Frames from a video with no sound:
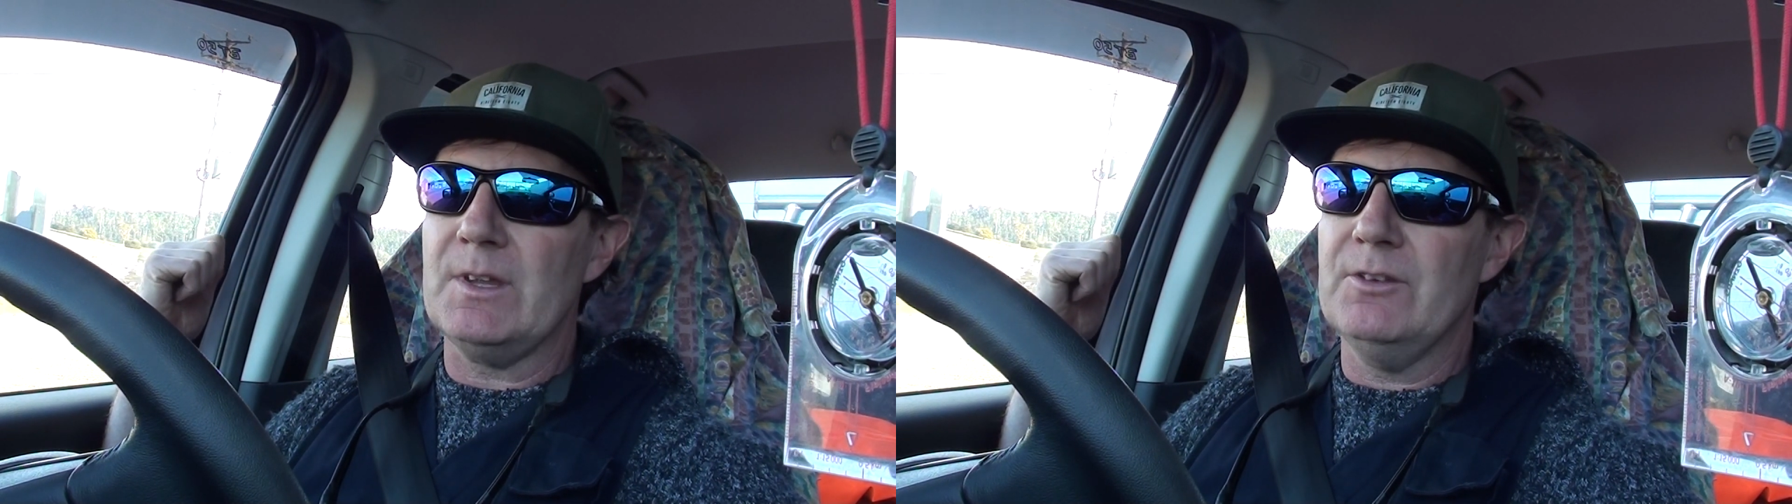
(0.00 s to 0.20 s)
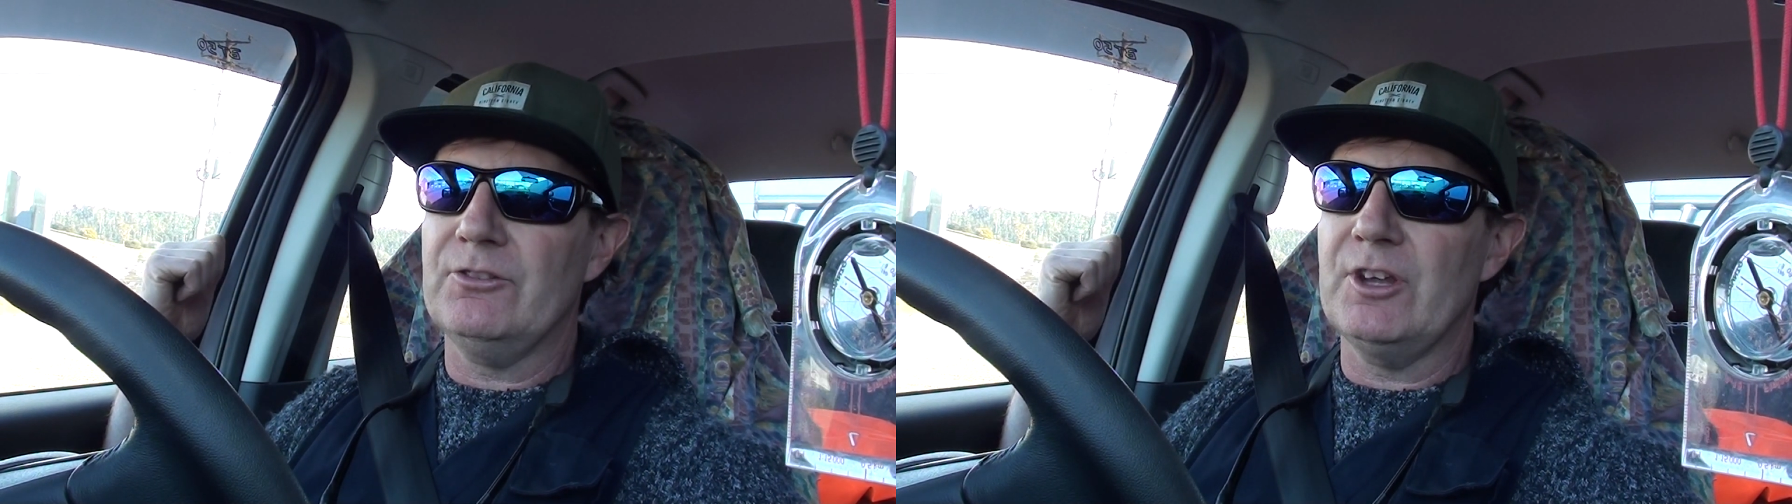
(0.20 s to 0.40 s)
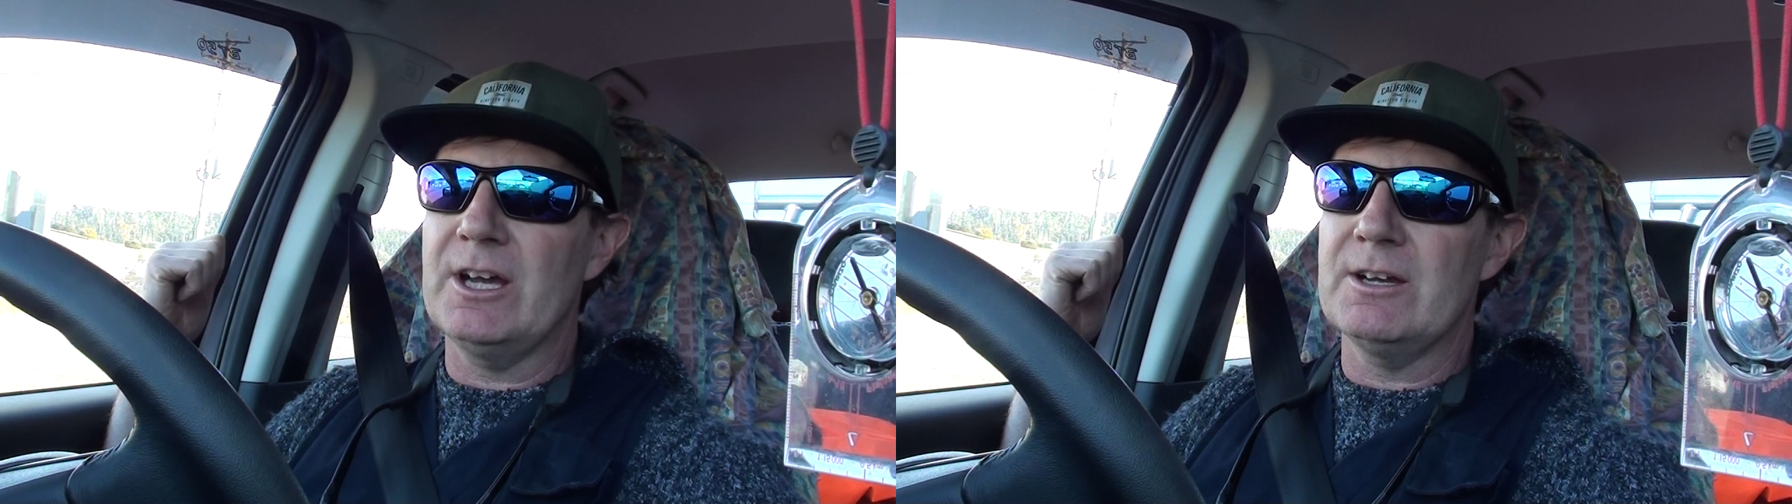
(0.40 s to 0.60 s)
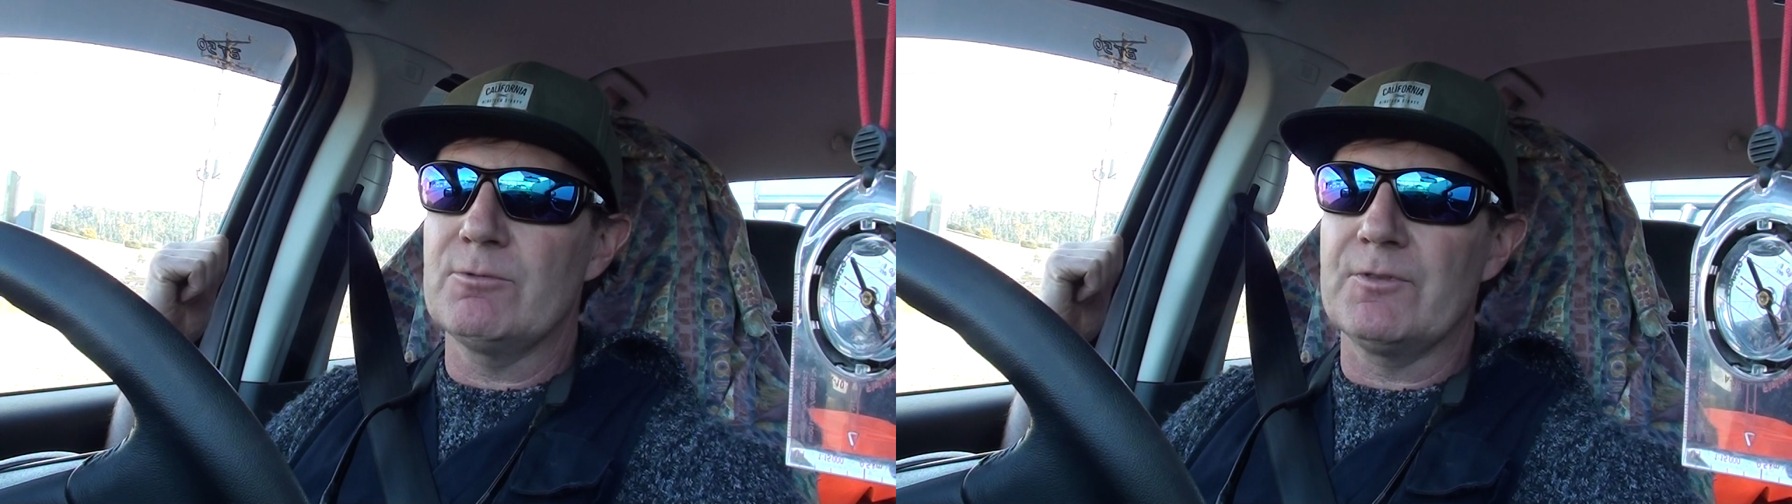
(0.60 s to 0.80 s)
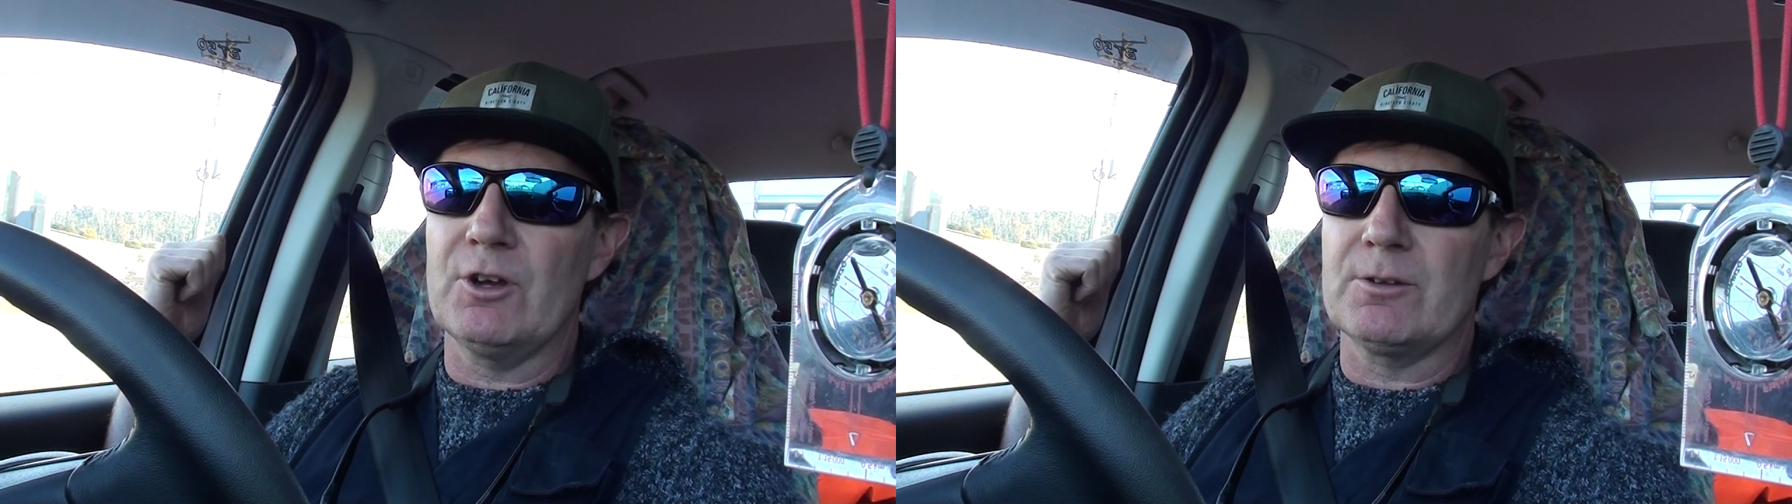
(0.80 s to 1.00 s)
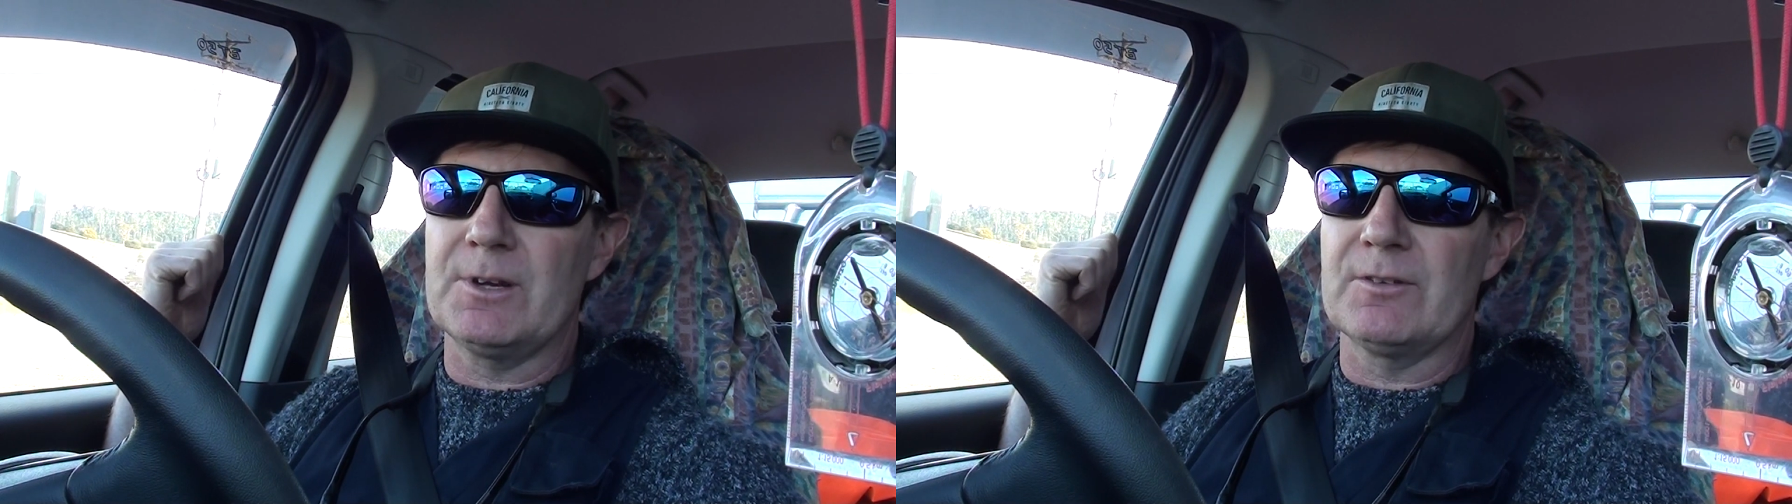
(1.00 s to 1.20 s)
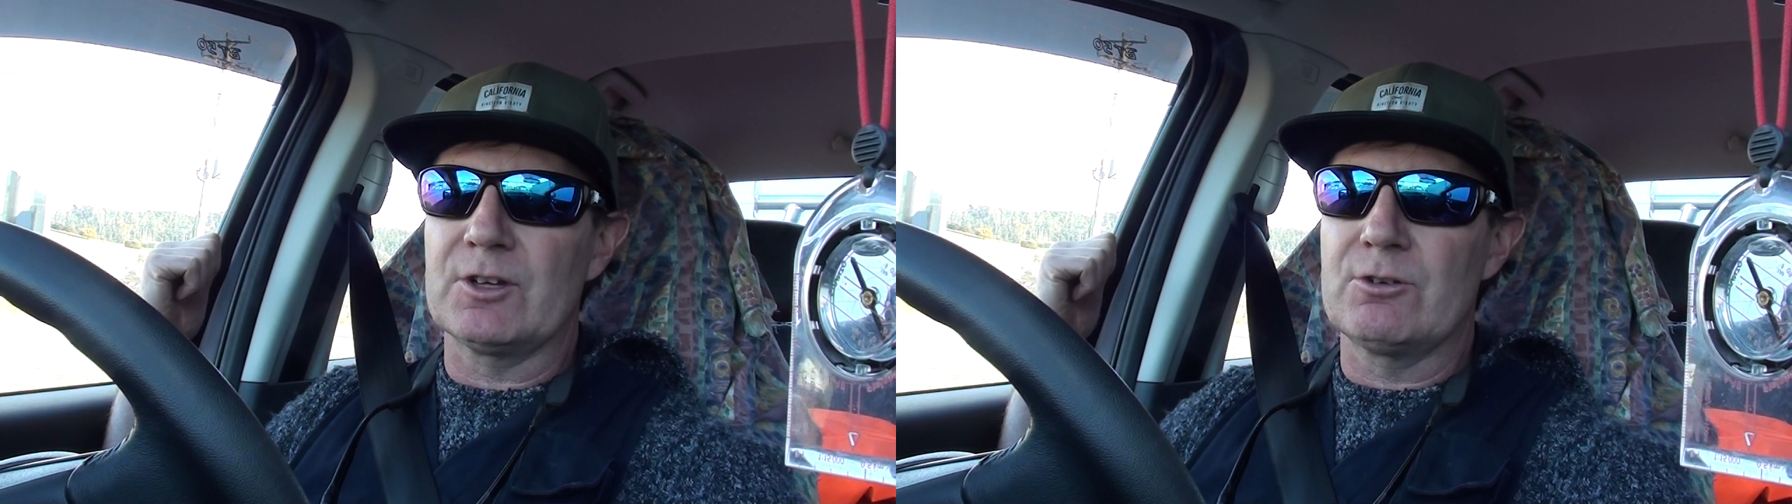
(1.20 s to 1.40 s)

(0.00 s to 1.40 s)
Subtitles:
so we've got a bit of